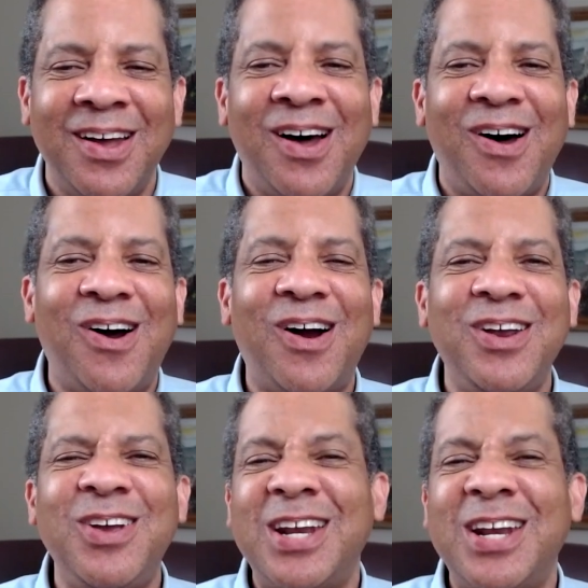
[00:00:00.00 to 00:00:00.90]
Or
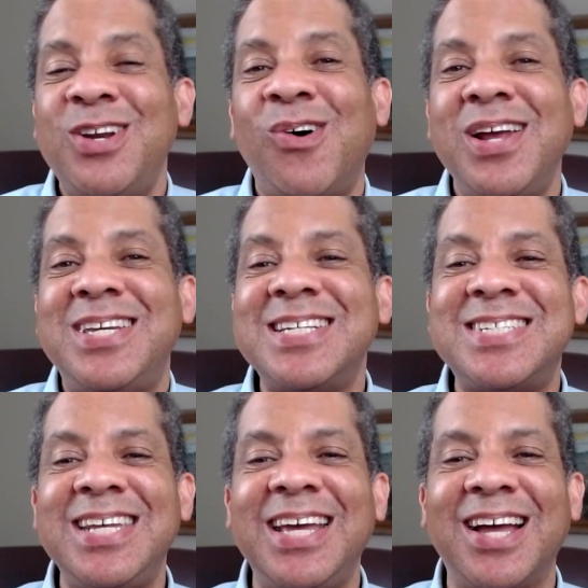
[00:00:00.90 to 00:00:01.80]
you can annoy
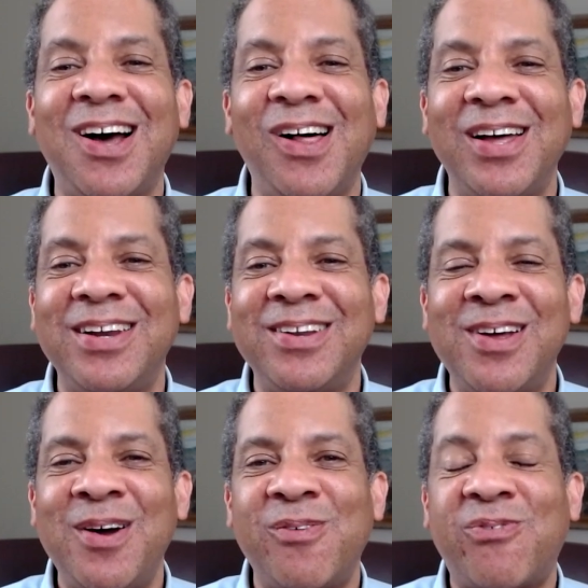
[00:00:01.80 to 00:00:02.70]
Disney and call it
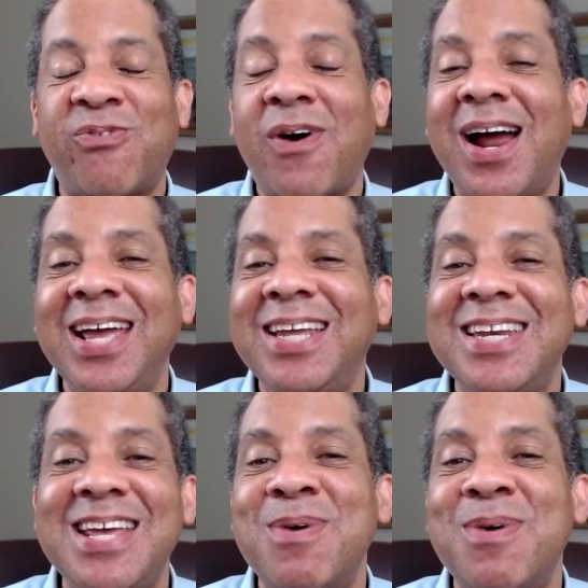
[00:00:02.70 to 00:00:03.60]
Frying
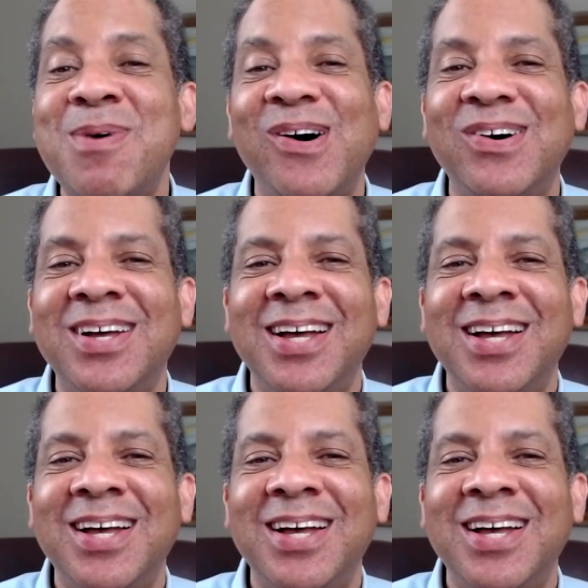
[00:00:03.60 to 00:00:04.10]
Nemo.